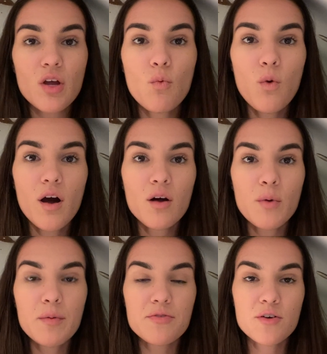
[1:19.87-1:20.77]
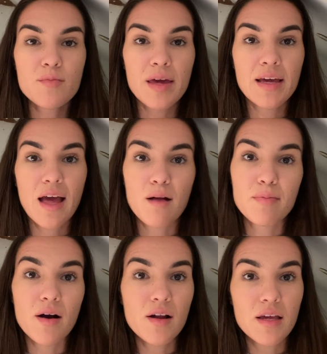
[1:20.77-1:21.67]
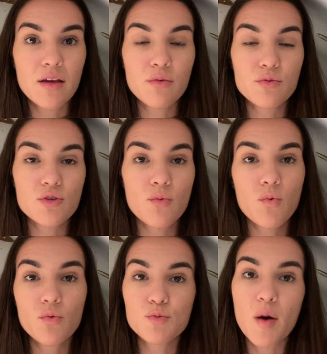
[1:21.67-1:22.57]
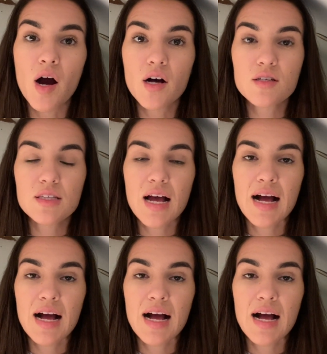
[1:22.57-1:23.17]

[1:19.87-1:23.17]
While we were filming, Egbali also walked past